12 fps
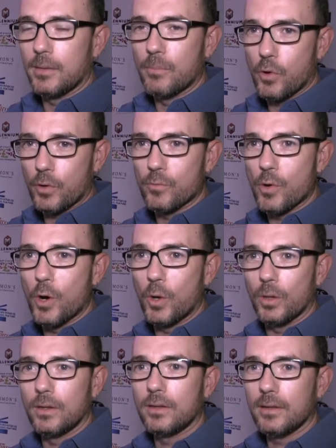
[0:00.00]
important
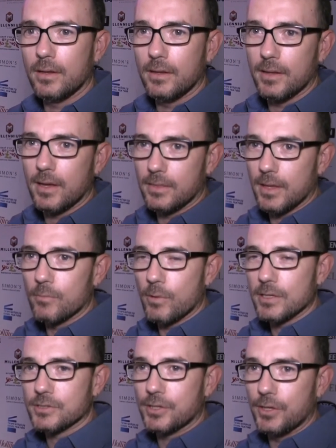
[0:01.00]
role in that
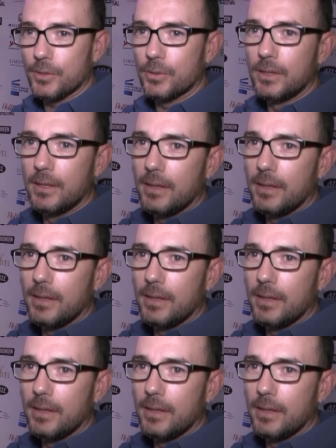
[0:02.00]
rescue.